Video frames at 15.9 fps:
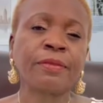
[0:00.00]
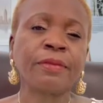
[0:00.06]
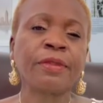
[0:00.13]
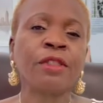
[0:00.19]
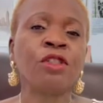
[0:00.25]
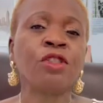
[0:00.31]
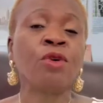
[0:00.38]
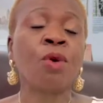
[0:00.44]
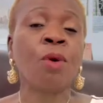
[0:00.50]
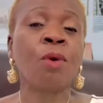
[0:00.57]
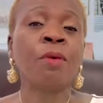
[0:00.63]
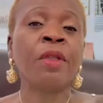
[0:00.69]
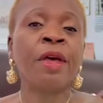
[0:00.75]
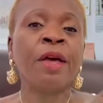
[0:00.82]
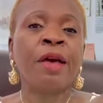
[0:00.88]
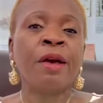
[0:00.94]

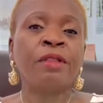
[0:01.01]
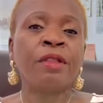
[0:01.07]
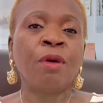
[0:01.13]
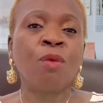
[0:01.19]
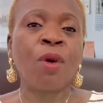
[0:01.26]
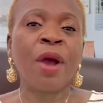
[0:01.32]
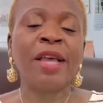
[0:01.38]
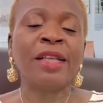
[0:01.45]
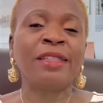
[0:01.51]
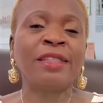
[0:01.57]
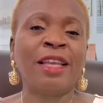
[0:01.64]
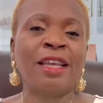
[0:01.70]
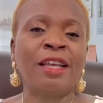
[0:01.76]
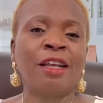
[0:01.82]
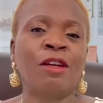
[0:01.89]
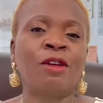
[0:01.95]
So the ways
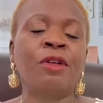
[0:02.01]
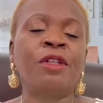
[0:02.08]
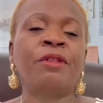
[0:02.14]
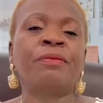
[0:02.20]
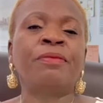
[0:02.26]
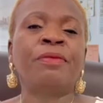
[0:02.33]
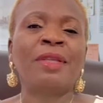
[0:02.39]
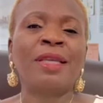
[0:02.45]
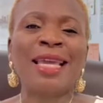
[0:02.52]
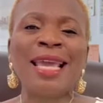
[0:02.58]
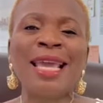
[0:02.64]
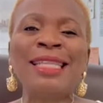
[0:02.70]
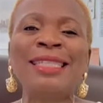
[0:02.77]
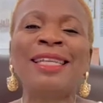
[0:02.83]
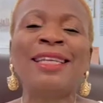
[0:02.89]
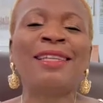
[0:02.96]
include
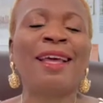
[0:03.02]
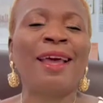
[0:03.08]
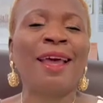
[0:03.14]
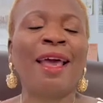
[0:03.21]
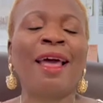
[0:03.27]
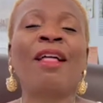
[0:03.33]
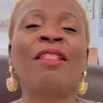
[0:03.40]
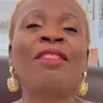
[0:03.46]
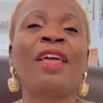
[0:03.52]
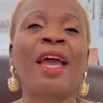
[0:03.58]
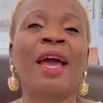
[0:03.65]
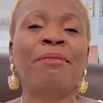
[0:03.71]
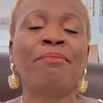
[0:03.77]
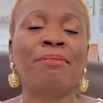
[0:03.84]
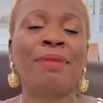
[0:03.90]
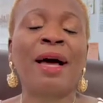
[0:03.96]
eating a healthy
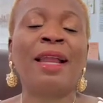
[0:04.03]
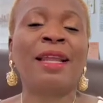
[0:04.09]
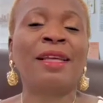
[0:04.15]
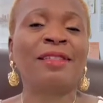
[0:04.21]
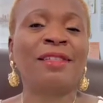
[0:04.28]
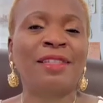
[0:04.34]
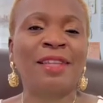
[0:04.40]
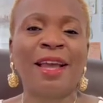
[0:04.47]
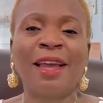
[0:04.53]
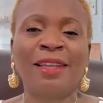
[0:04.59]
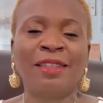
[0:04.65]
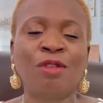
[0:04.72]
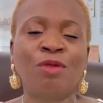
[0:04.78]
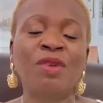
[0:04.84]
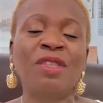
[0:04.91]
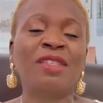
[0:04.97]
and balanced
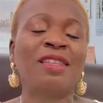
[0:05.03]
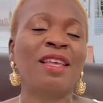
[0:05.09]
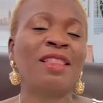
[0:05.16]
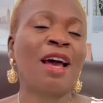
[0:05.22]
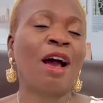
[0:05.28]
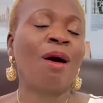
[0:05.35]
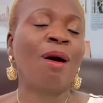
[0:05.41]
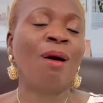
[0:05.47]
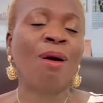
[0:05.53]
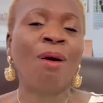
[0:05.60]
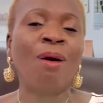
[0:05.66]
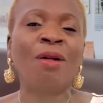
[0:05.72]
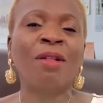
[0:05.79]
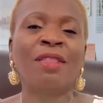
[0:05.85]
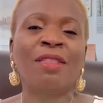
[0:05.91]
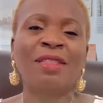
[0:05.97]
diet. We say that
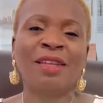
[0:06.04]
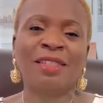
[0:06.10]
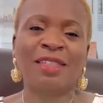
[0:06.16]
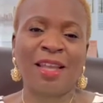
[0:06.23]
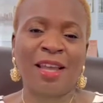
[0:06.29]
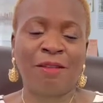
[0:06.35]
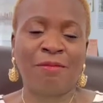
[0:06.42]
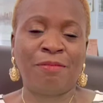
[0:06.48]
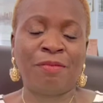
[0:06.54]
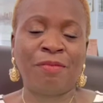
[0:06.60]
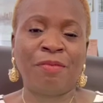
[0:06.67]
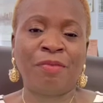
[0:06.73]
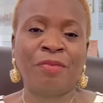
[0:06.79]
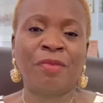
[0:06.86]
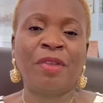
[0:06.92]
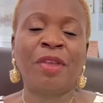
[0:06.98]
all the time.
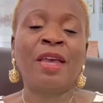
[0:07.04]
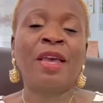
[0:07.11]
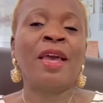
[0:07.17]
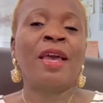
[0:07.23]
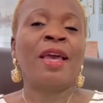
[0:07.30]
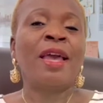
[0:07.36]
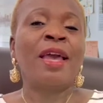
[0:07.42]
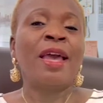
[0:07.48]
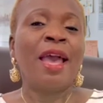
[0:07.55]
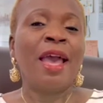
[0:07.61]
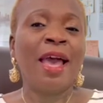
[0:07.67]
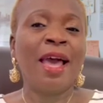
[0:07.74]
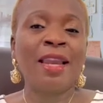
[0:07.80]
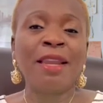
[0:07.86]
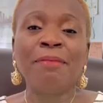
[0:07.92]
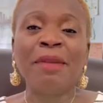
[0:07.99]

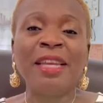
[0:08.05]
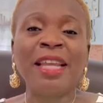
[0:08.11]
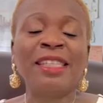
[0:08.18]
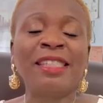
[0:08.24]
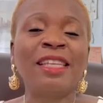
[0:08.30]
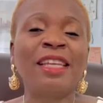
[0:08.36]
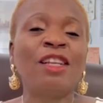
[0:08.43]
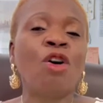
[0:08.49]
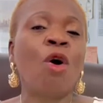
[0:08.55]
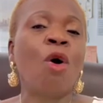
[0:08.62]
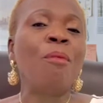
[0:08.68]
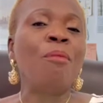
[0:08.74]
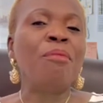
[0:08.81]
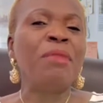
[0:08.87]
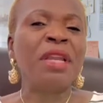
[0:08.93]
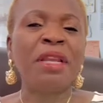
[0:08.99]
Eliminating or
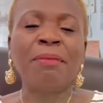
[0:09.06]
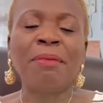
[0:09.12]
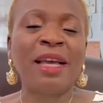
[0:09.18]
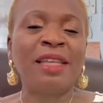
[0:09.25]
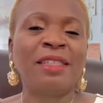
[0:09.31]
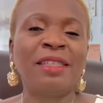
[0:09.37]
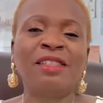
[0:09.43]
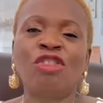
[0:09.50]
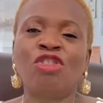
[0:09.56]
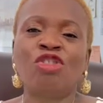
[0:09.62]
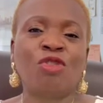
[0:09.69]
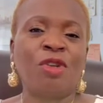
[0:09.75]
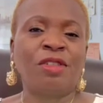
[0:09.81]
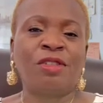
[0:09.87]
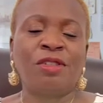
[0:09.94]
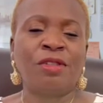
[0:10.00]
minimizing
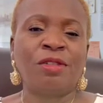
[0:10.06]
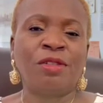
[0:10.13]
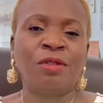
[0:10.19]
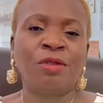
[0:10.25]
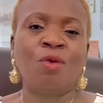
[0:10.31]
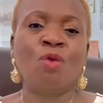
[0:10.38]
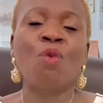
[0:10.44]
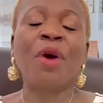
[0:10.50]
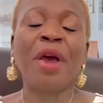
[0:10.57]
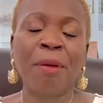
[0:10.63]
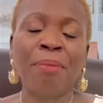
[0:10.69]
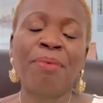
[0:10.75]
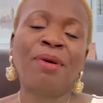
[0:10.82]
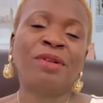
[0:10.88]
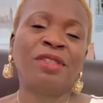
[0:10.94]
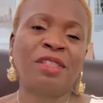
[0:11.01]
stressors
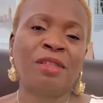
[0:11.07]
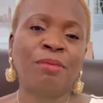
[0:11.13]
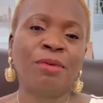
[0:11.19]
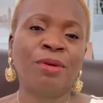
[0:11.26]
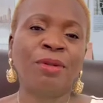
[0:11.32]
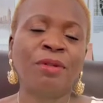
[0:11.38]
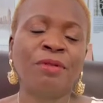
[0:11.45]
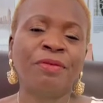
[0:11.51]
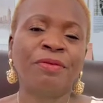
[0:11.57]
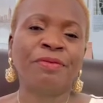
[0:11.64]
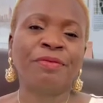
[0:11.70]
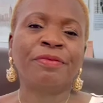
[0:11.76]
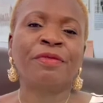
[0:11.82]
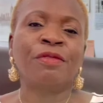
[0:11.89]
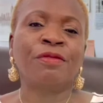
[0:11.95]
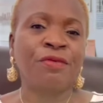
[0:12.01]
where possible.
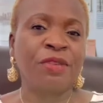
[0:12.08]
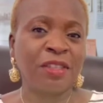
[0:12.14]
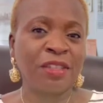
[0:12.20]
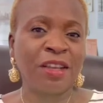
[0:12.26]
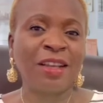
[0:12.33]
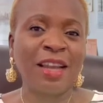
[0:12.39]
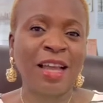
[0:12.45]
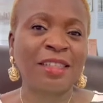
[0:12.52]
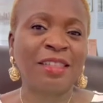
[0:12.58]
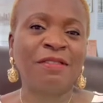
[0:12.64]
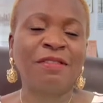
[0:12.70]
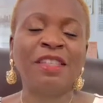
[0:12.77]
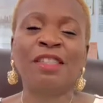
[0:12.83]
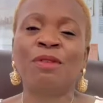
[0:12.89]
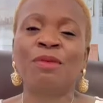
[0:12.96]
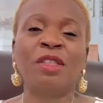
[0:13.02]
Physical
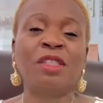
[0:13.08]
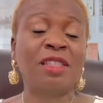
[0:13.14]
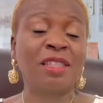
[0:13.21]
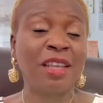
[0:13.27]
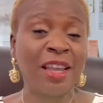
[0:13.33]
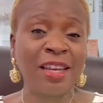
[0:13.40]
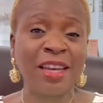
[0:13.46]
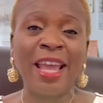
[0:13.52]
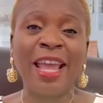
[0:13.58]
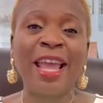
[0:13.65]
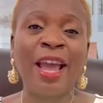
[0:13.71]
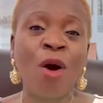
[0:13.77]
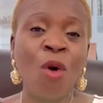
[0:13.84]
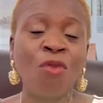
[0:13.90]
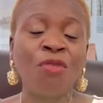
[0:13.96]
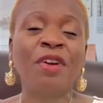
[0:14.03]
activity, we're saying it
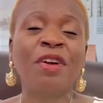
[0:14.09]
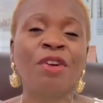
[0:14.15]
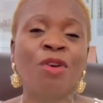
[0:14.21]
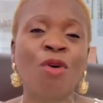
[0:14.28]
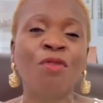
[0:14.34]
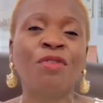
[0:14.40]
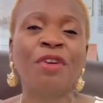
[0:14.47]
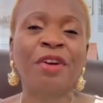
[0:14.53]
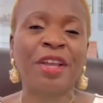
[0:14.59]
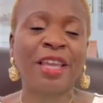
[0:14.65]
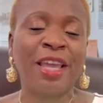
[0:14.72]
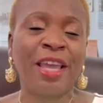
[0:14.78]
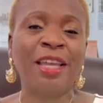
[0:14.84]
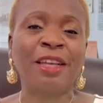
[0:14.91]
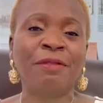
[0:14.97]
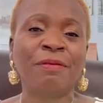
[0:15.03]
over and over
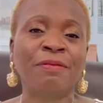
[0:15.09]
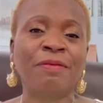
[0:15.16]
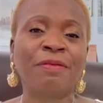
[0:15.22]
again.